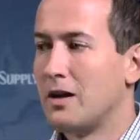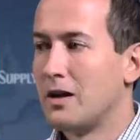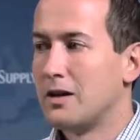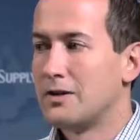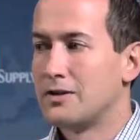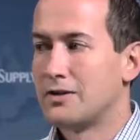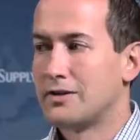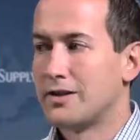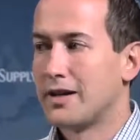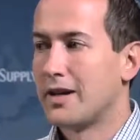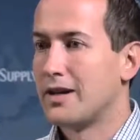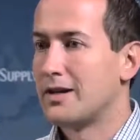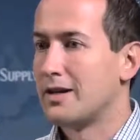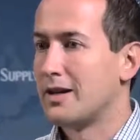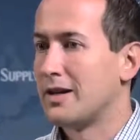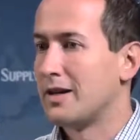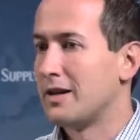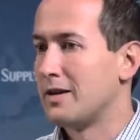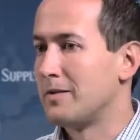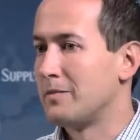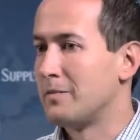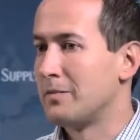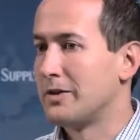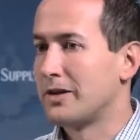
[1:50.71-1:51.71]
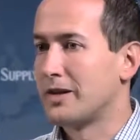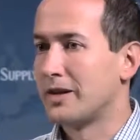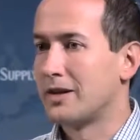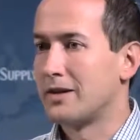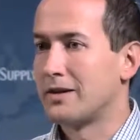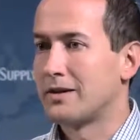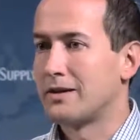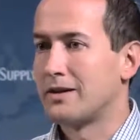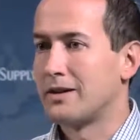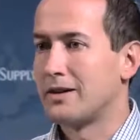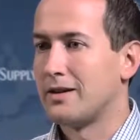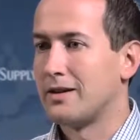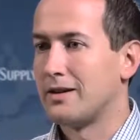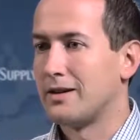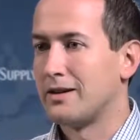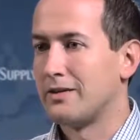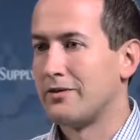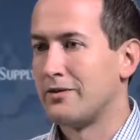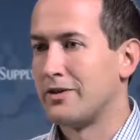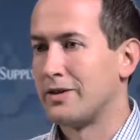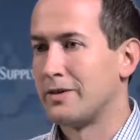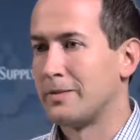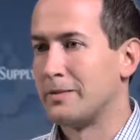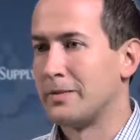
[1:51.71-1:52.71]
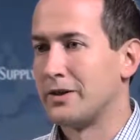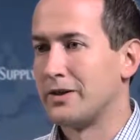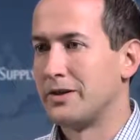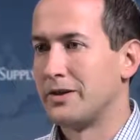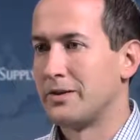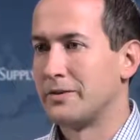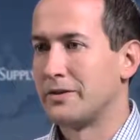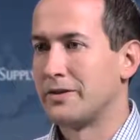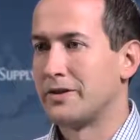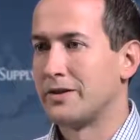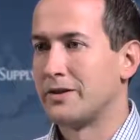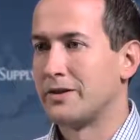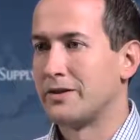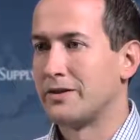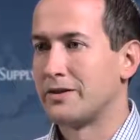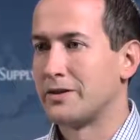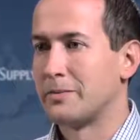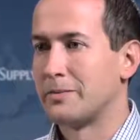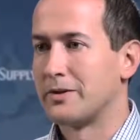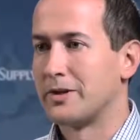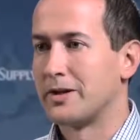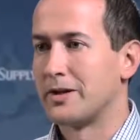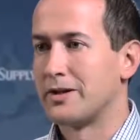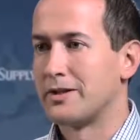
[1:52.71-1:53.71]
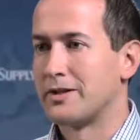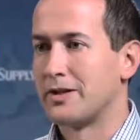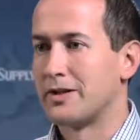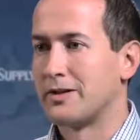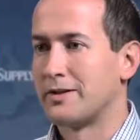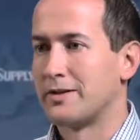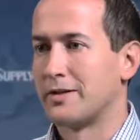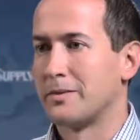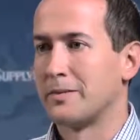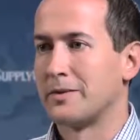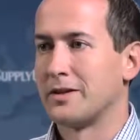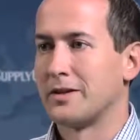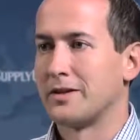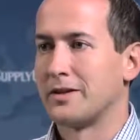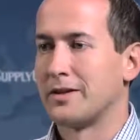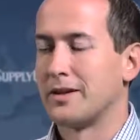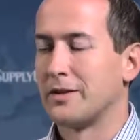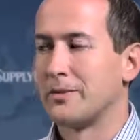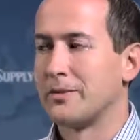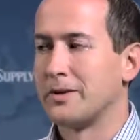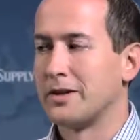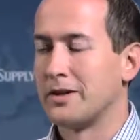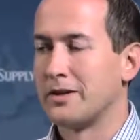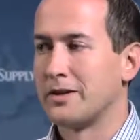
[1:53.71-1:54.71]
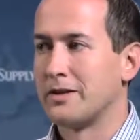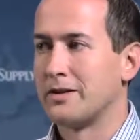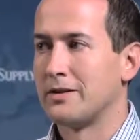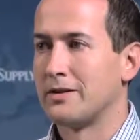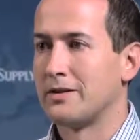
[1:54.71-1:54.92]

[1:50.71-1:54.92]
Just end-to-end planning, end-to-end visibility within our supply chain, something that we,